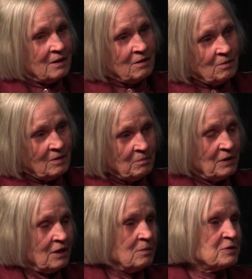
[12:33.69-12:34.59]
then it
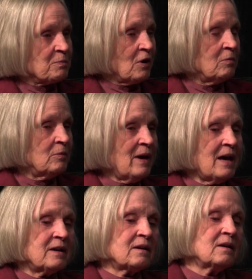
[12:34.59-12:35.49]
becomes
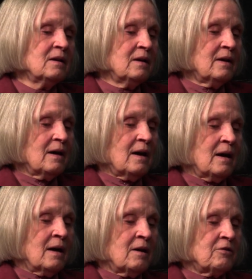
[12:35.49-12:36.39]
problematic.
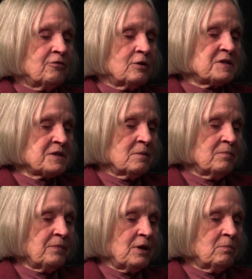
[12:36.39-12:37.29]
For
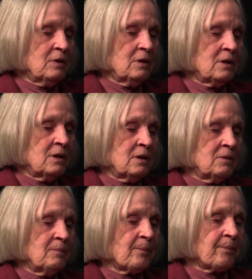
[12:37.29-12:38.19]
some people,